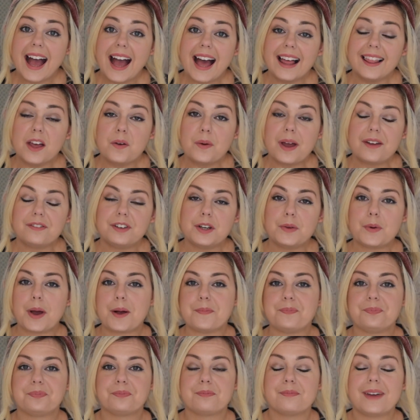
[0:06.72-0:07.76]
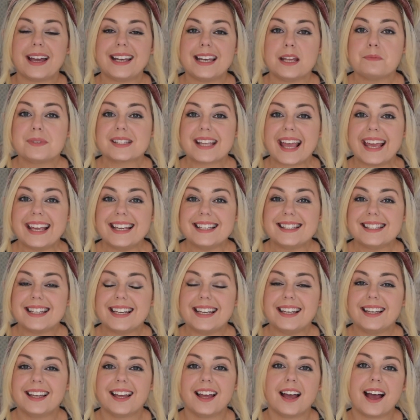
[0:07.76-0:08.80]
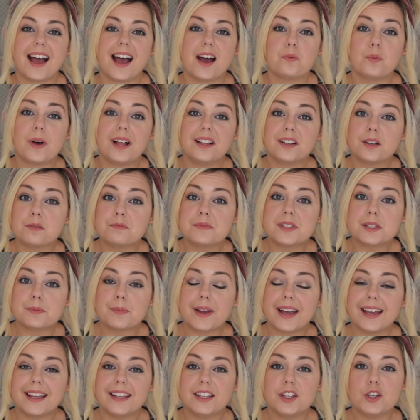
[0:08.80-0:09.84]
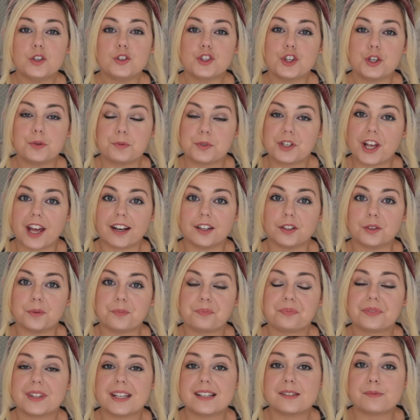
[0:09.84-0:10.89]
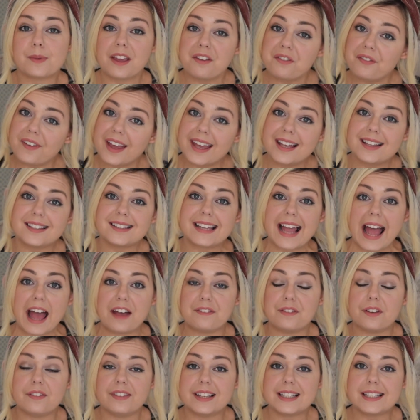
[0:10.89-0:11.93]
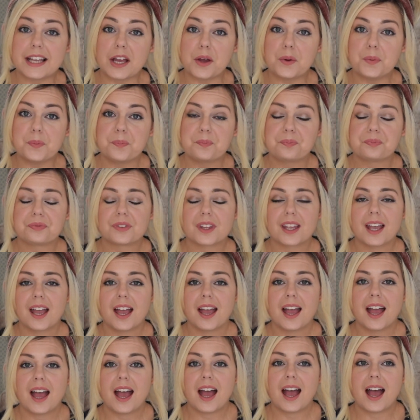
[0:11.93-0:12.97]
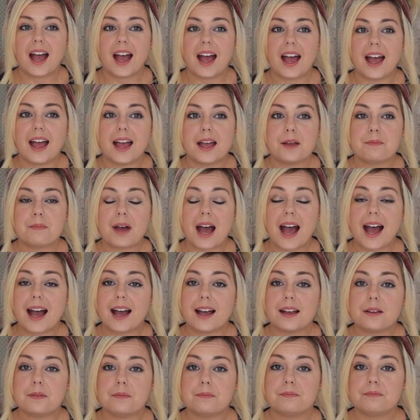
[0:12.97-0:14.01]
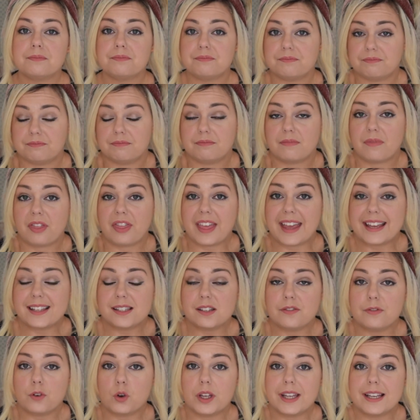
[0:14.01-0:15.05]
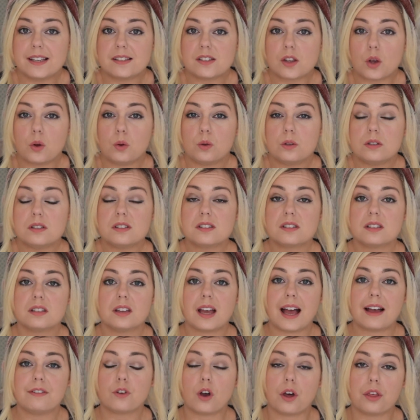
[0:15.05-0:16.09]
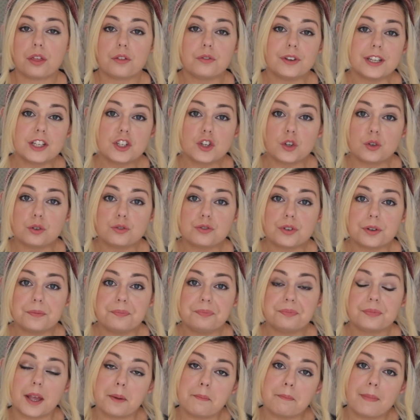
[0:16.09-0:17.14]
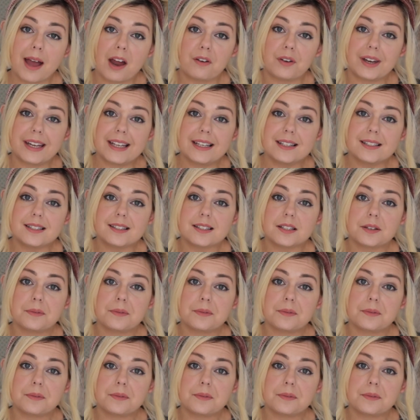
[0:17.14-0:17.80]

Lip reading: Hello everyone, my name's Katie and welcome to my YouTube channel. This is my first ever video. I'm 34 years old, I've got 3 children, I'm married,